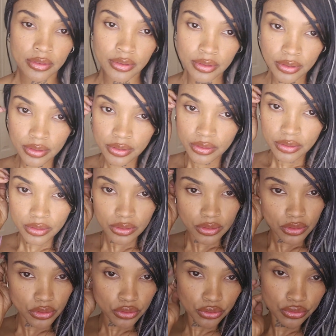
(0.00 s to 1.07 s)
yep, I love the
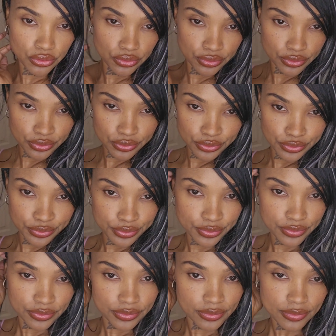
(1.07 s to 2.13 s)
outcome.
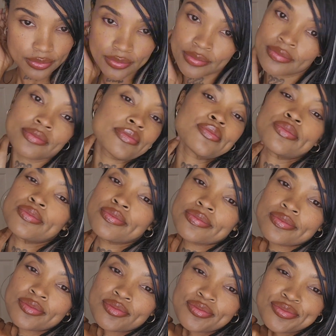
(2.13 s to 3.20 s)
Thanks for
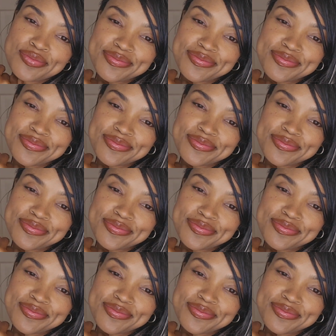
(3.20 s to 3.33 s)
watching.